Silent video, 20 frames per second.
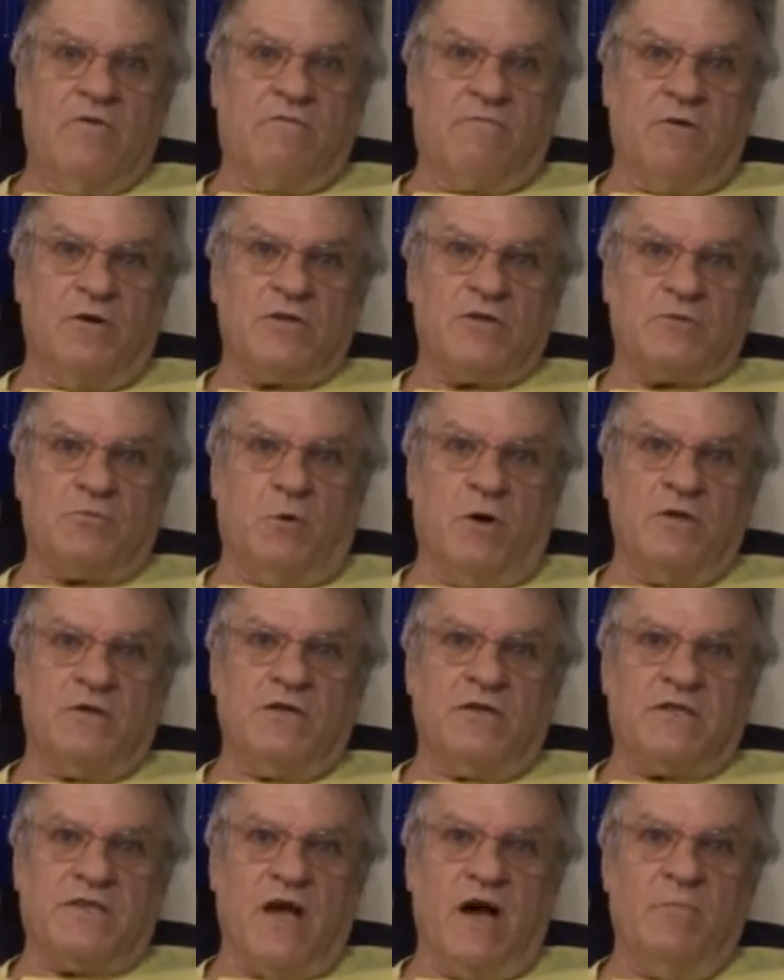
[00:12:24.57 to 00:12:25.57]
First one
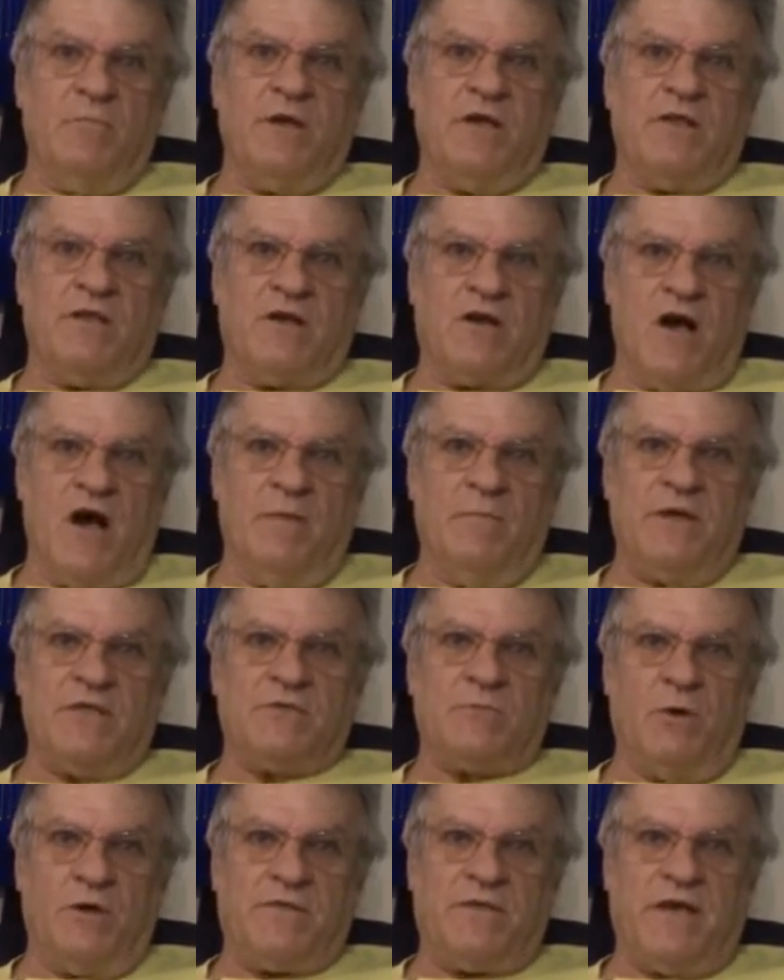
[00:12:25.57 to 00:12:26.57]
to tell me in the
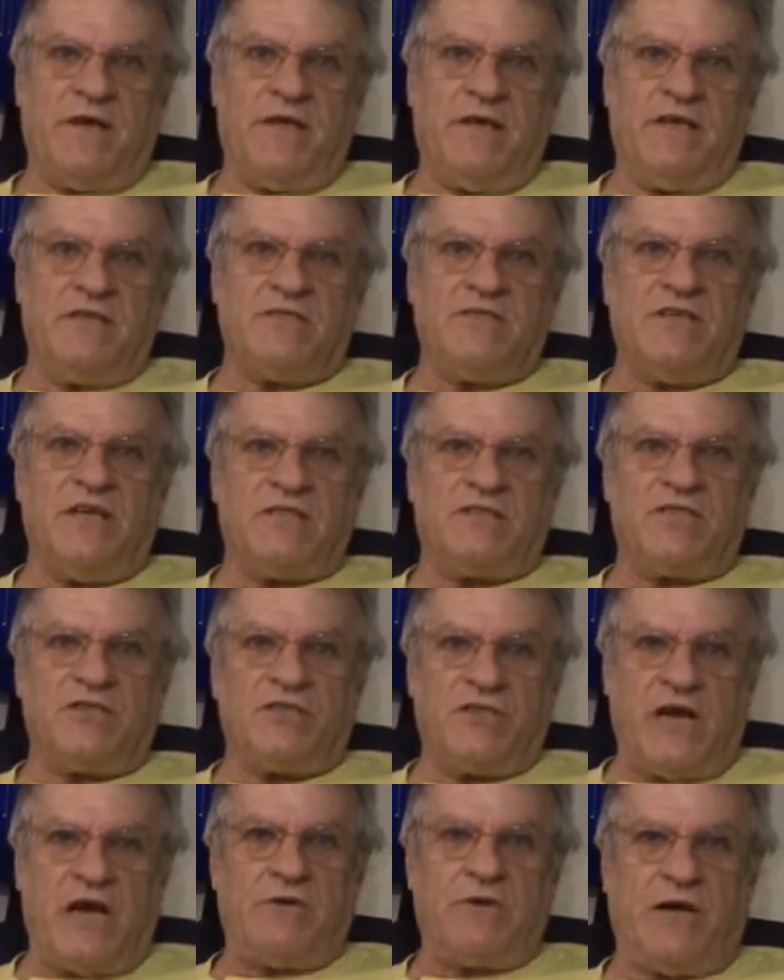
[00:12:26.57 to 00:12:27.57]
comments what that is gets a
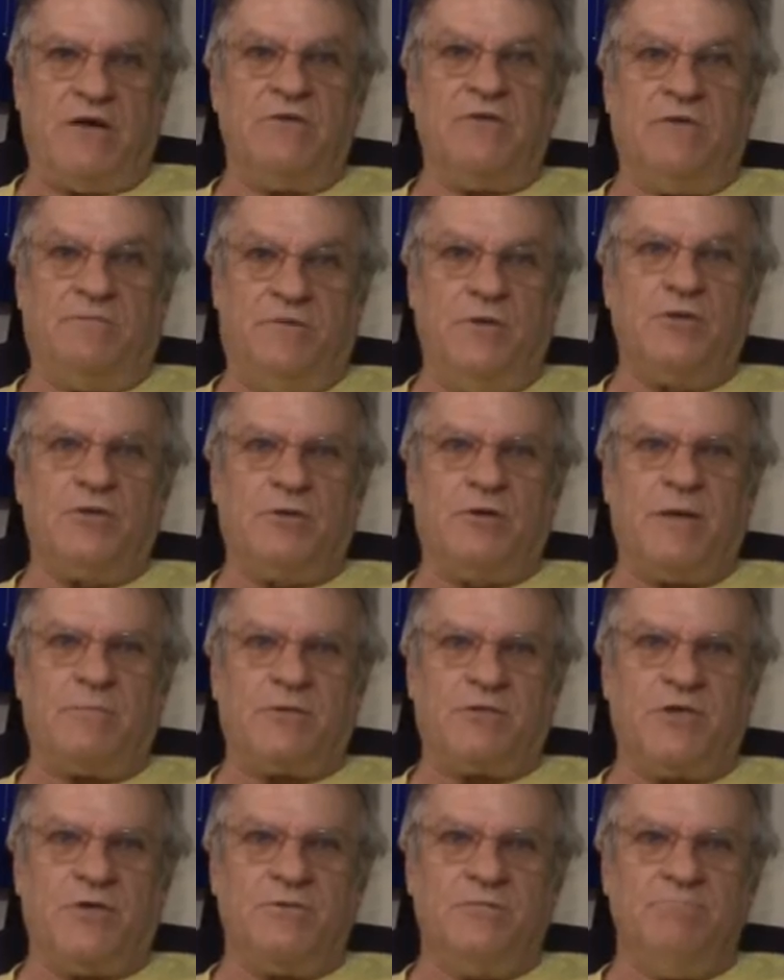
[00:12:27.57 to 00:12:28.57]
shout out in a future
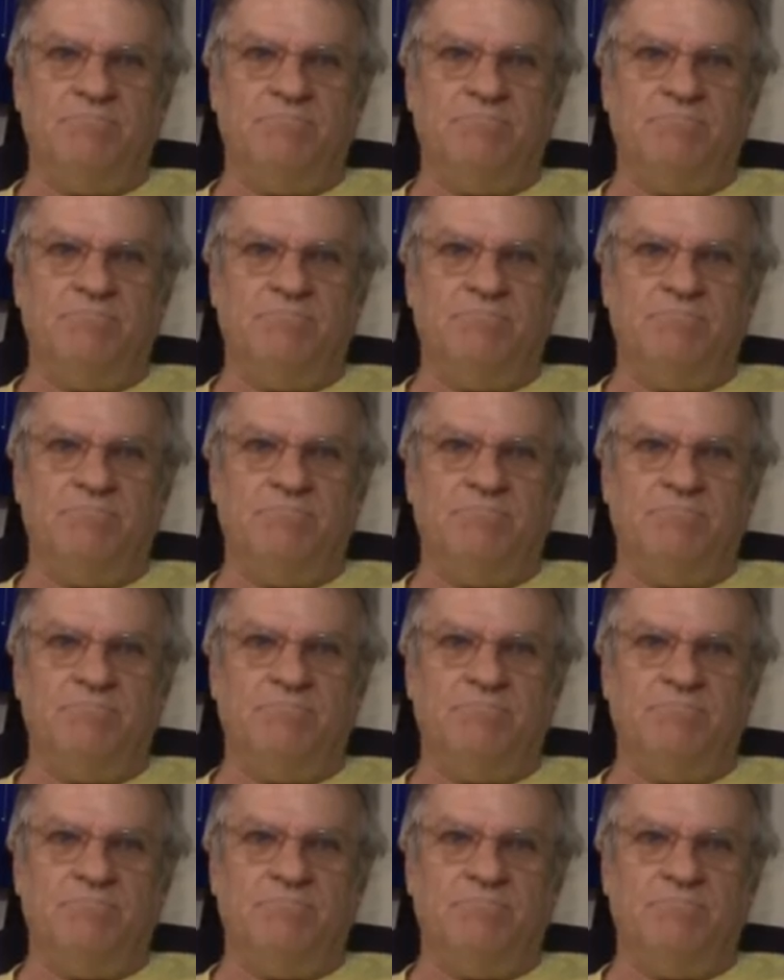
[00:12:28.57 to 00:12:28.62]
episode.